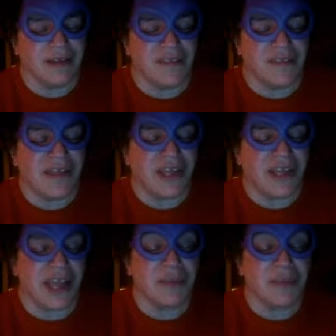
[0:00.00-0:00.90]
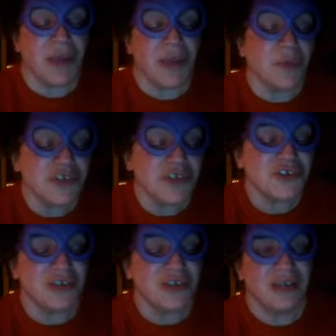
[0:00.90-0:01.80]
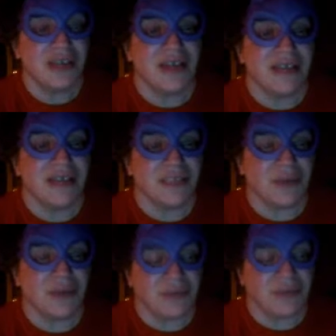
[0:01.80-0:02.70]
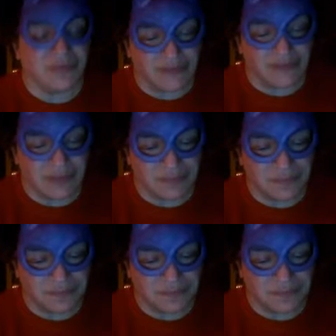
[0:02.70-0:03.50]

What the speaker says: if I had my wish, that's what I would have done.